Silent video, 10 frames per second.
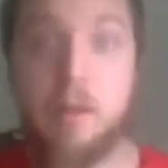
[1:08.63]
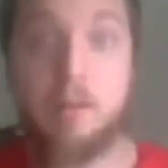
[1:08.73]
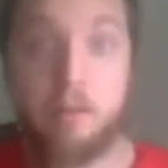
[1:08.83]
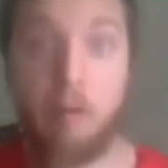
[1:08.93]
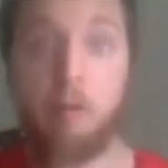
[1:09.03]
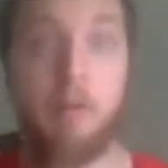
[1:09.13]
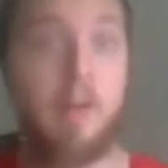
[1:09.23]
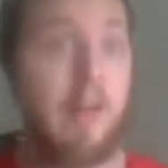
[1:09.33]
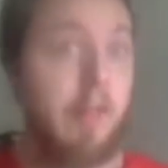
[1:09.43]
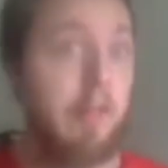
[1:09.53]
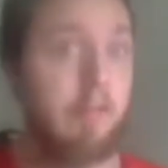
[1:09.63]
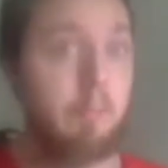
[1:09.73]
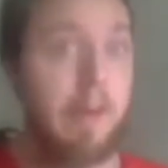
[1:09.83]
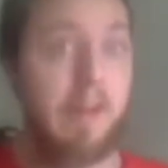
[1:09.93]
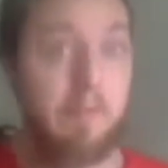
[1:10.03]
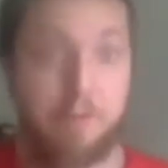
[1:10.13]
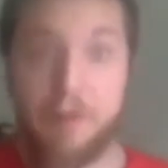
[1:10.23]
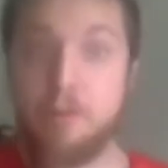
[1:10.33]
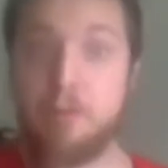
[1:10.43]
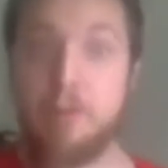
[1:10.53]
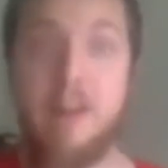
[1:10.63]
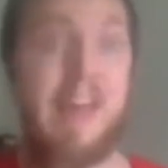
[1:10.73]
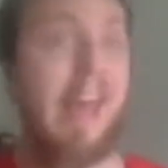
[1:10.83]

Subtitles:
So, this band featured